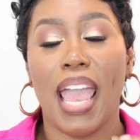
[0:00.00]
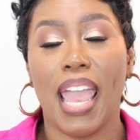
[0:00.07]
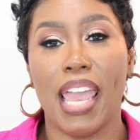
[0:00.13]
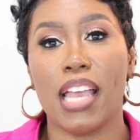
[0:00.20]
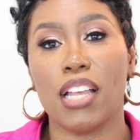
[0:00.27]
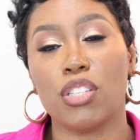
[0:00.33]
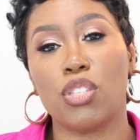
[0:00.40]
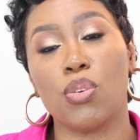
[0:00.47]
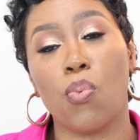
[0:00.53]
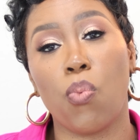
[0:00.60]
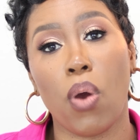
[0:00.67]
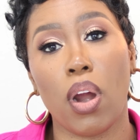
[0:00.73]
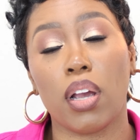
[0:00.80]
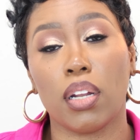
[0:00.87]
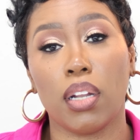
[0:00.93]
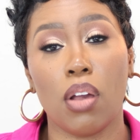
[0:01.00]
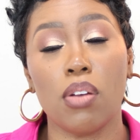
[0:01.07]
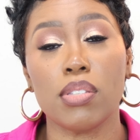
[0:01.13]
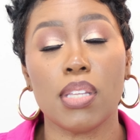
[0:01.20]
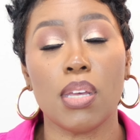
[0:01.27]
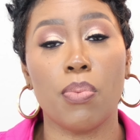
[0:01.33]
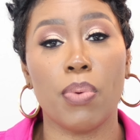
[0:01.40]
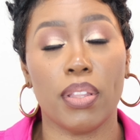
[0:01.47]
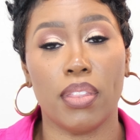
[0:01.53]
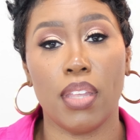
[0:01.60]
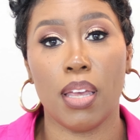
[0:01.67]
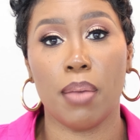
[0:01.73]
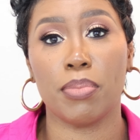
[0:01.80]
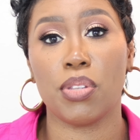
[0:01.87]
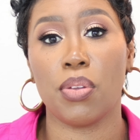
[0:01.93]
And to work closely with
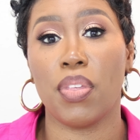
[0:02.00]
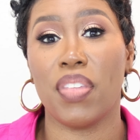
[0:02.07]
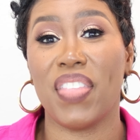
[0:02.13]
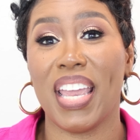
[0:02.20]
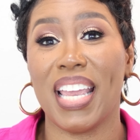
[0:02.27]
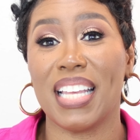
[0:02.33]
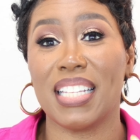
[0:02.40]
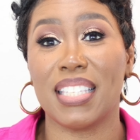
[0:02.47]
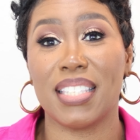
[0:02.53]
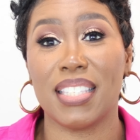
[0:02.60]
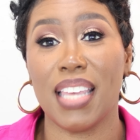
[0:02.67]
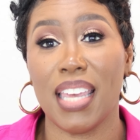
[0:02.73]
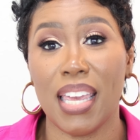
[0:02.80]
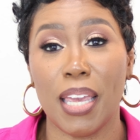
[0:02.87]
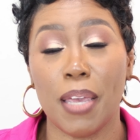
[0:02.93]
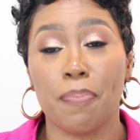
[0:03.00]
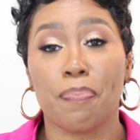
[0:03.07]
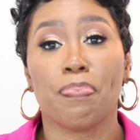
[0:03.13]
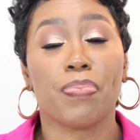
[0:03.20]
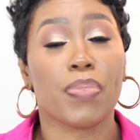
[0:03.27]
them so that they can see